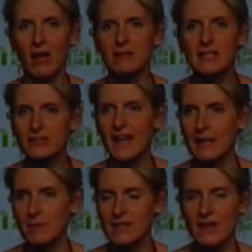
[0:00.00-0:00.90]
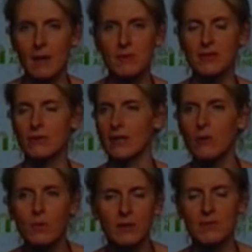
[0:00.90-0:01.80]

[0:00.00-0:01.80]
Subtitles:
a little tiny bit of time with you, and I don't want to